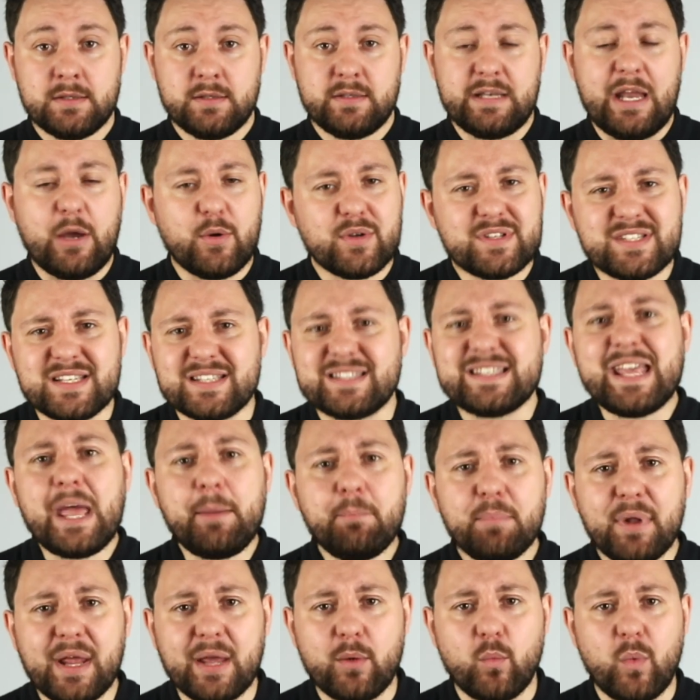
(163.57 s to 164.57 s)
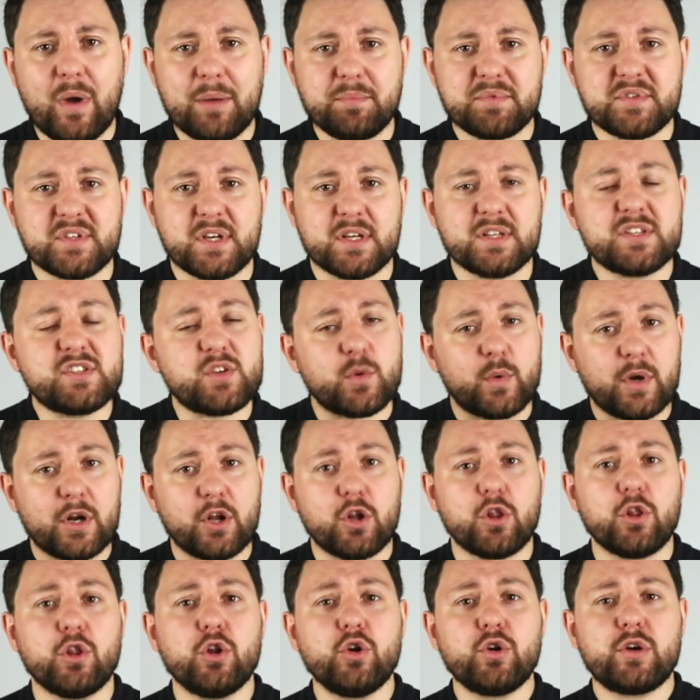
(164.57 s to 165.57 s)
Now, it's a template website, so
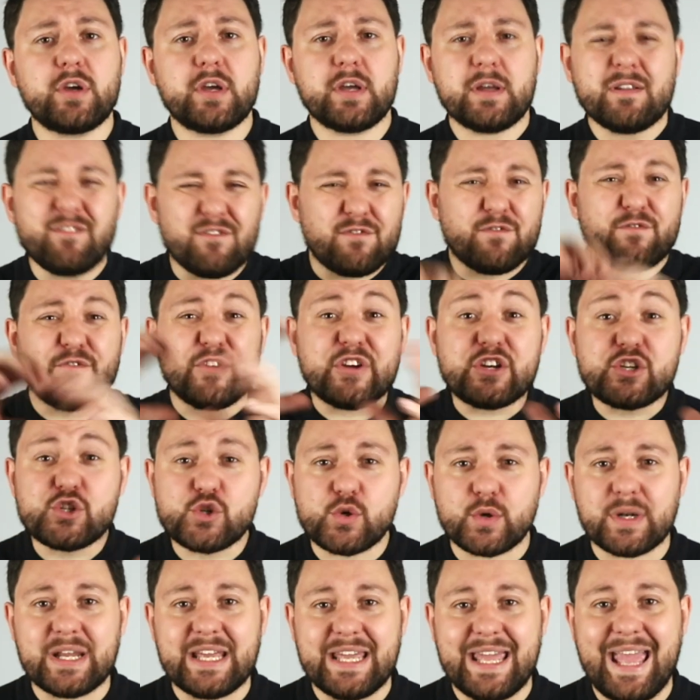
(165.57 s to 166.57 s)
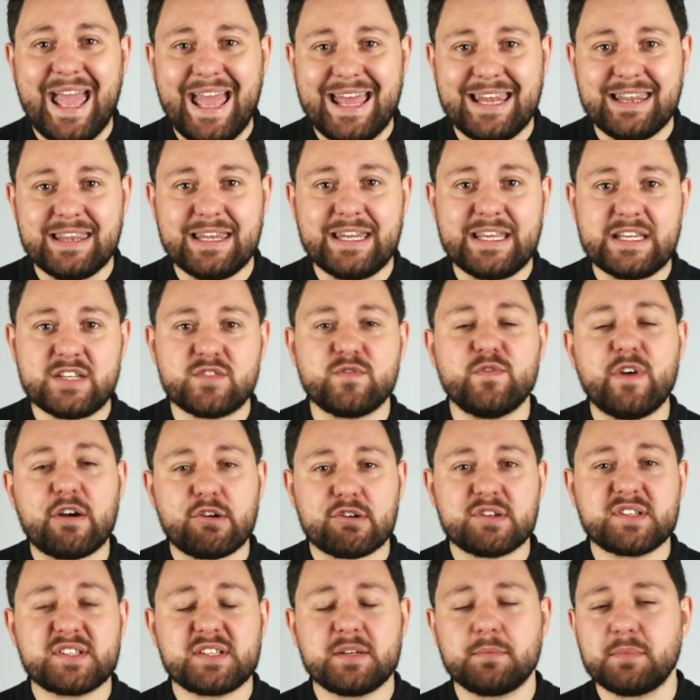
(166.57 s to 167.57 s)
it'll look visually at least
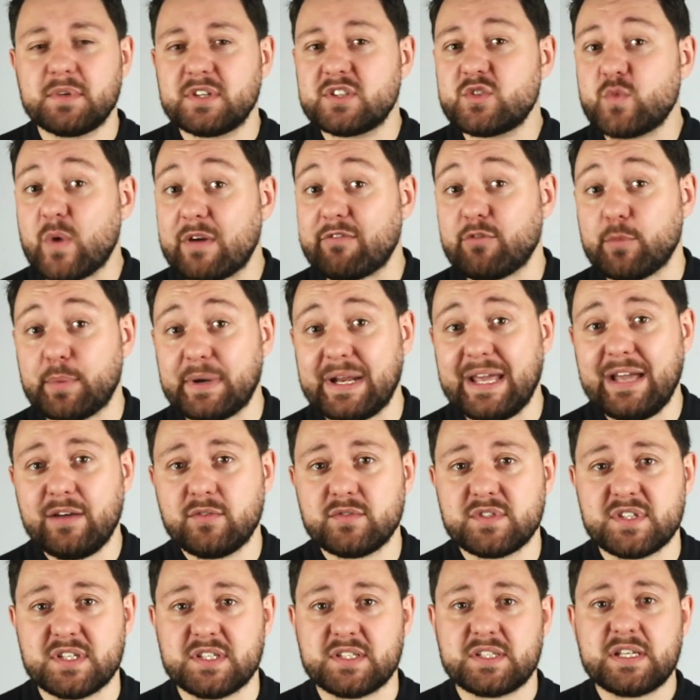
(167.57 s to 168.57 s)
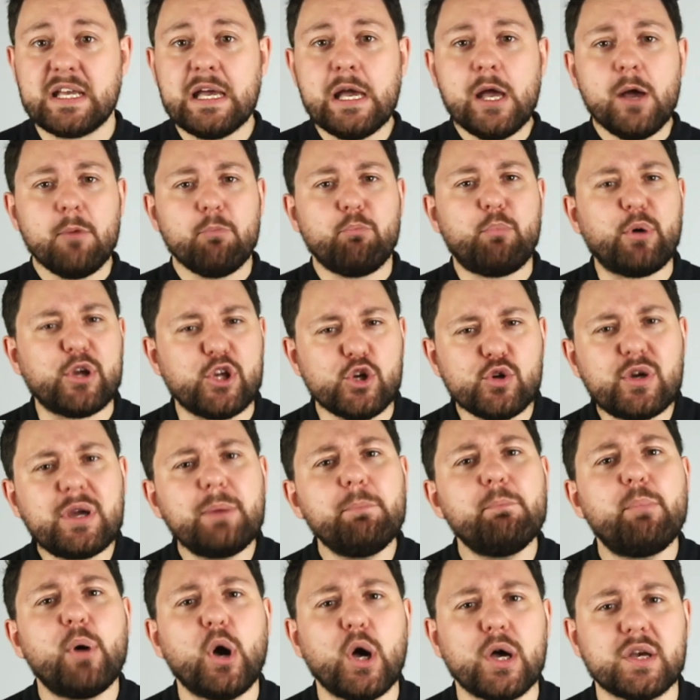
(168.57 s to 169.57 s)
very similar to everybody else's, but you
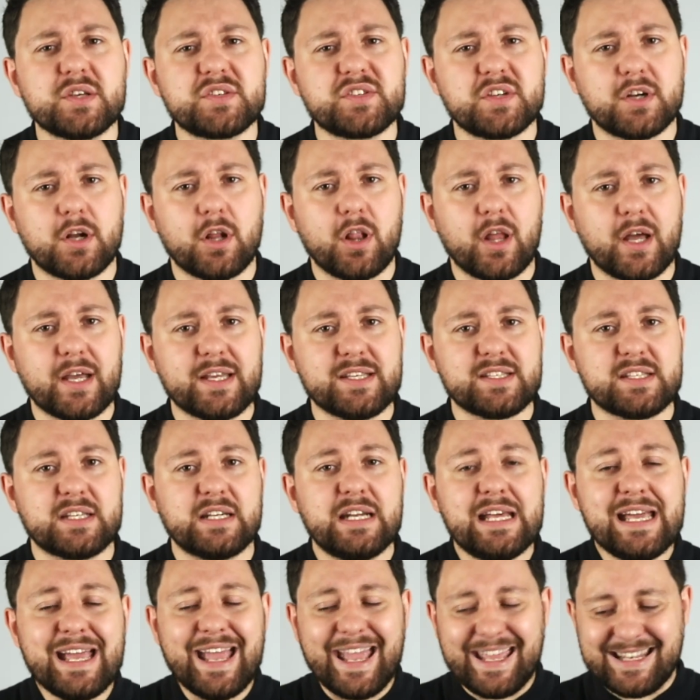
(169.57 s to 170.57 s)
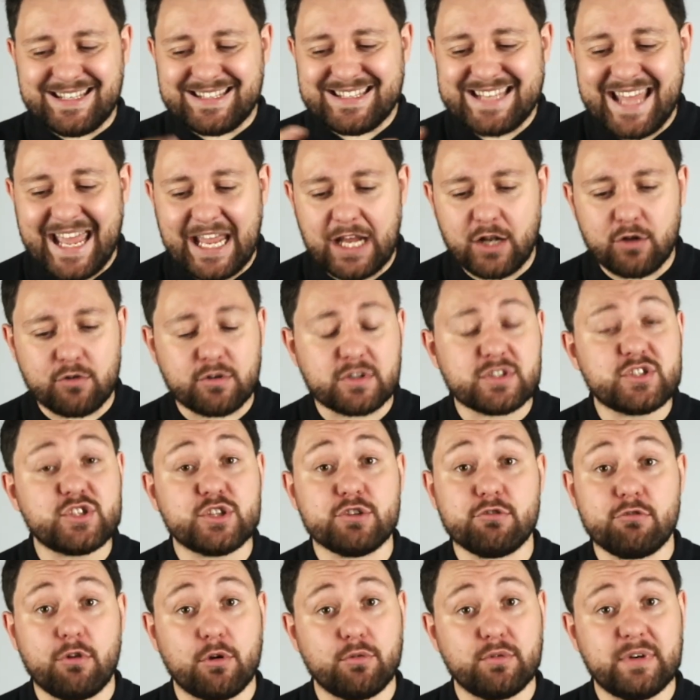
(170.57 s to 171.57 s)
can personalize it and tailor it
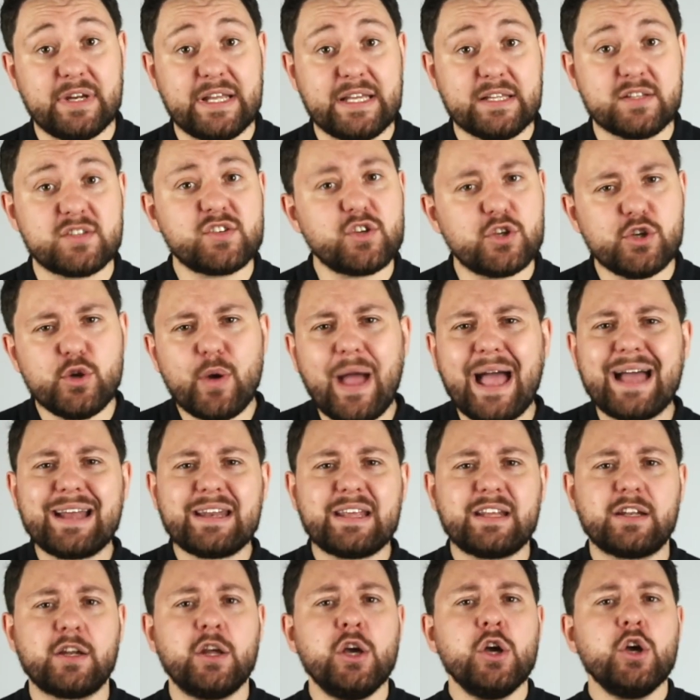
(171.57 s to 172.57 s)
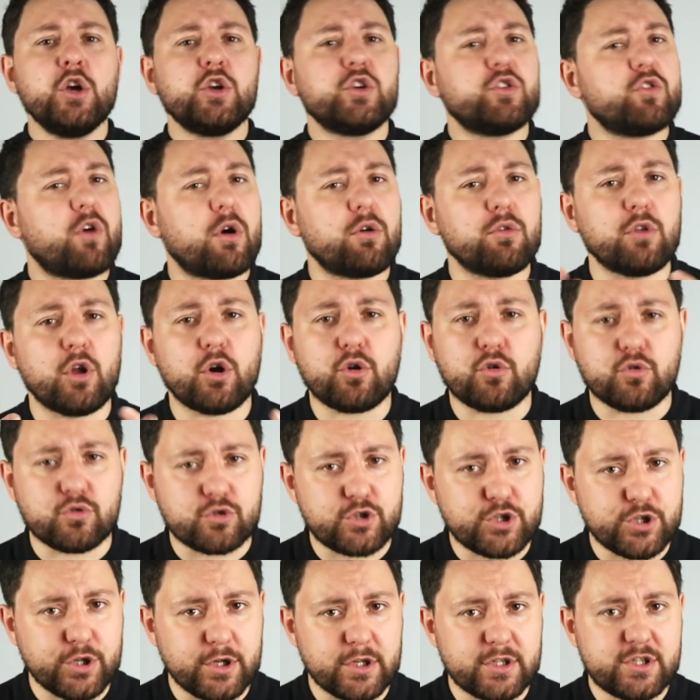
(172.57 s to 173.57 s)
to your own needs. So you add in your own local
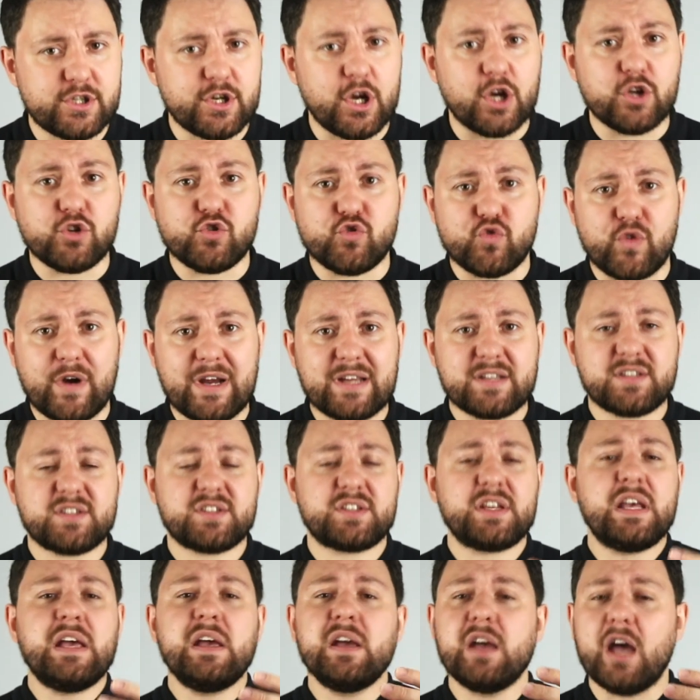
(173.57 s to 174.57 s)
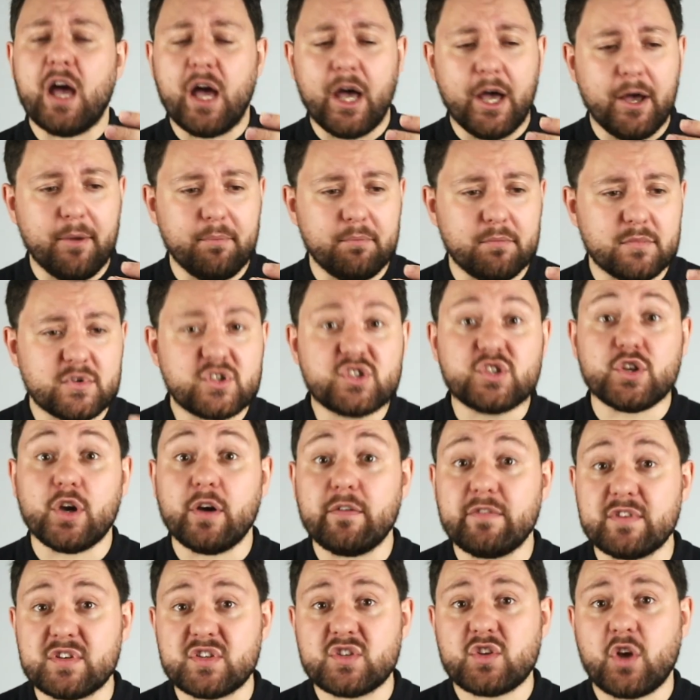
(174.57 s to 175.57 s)
church address,
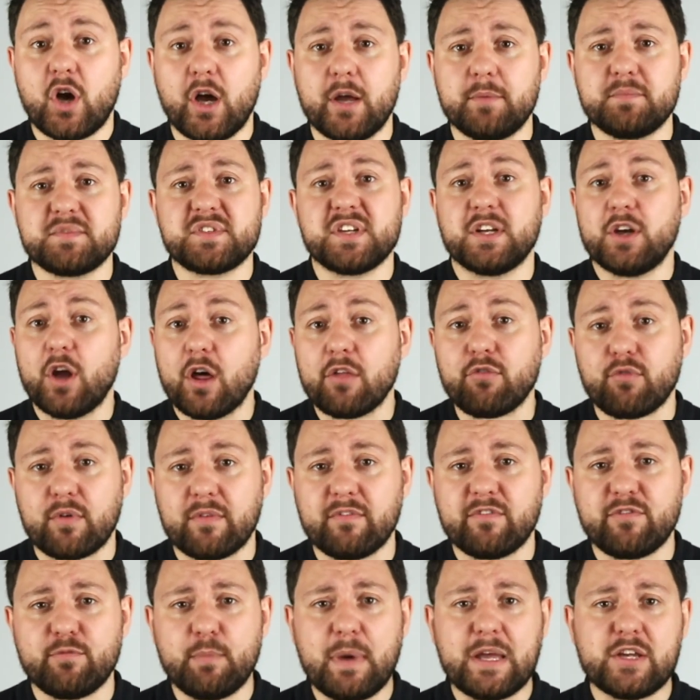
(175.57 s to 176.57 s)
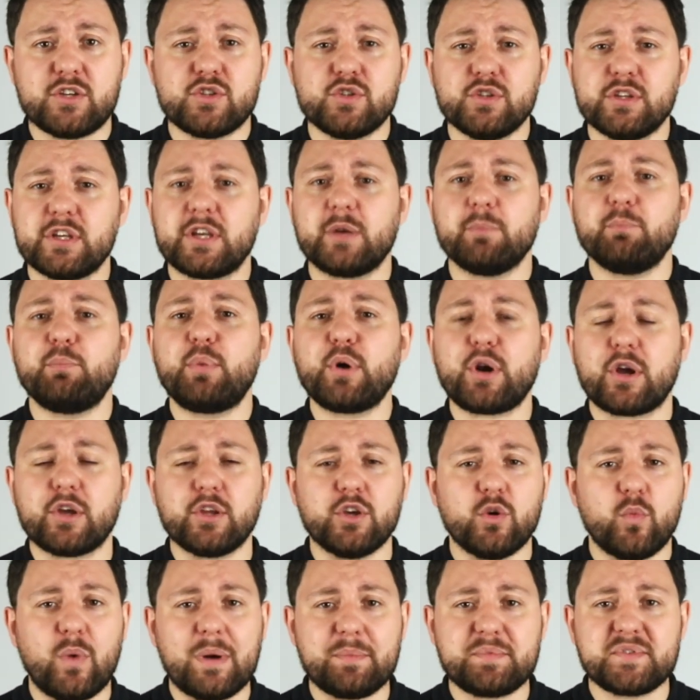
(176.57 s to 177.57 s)
service times, and other information. You can put
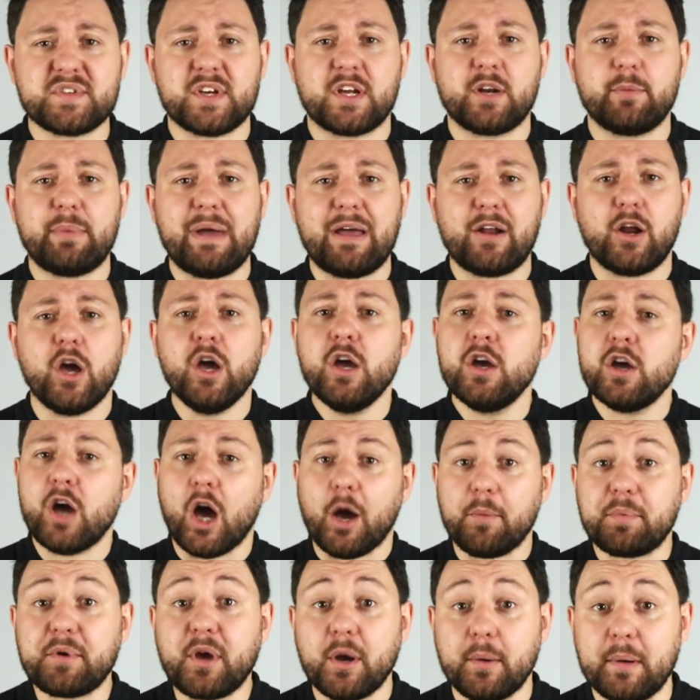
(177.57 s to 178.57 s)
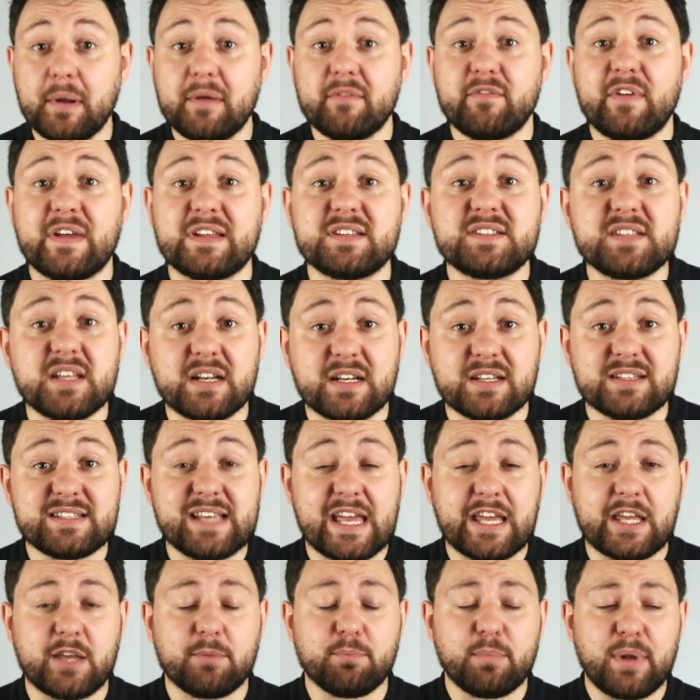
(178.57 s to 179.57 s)
on your website about upcoming events that are
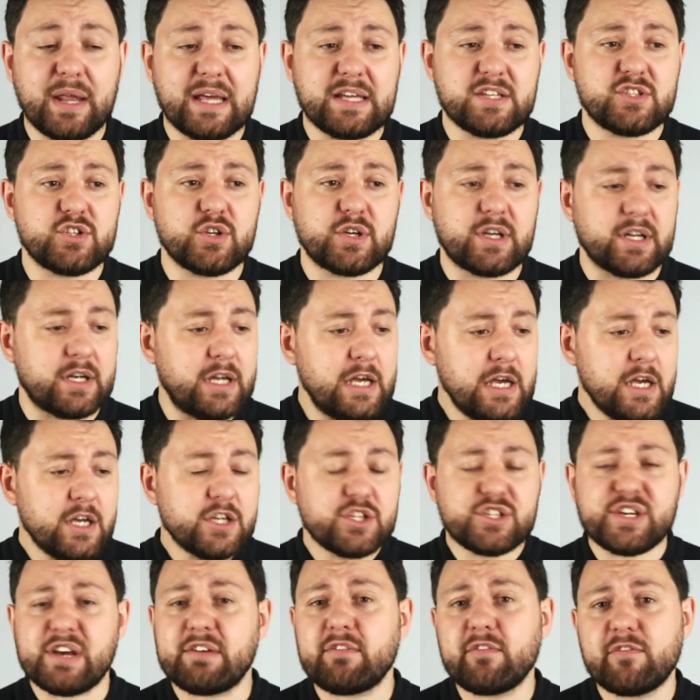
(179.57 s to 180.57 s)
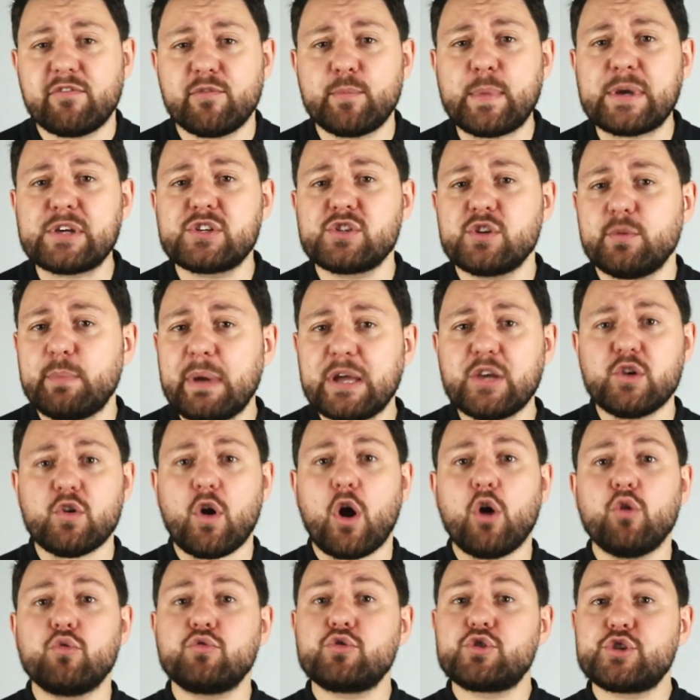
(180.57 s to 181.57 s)
taking place. You can share information about
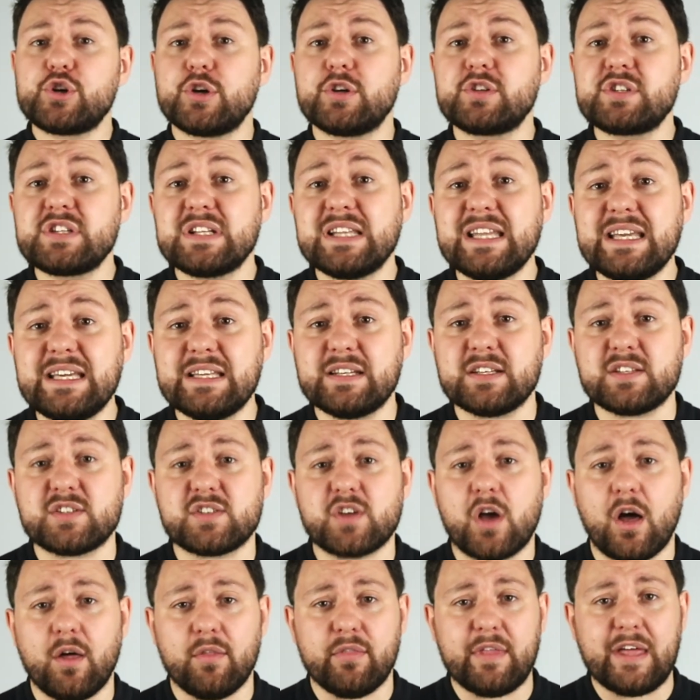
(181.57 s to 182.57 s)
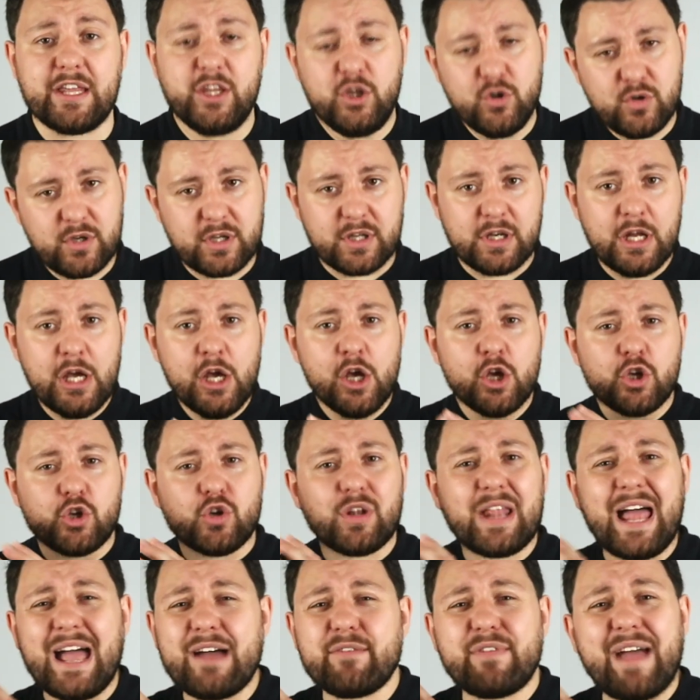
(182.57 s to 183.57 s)
your own church leaders on there.
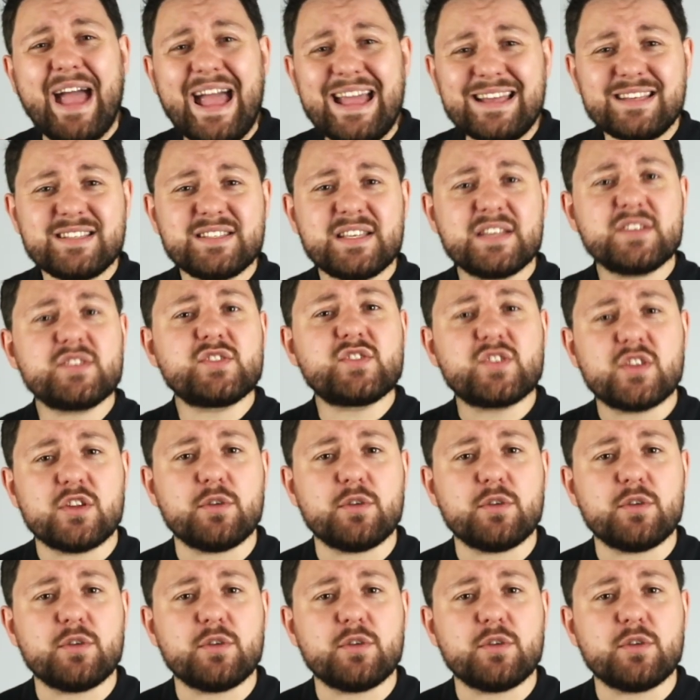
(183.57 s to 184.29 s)
You'll have access to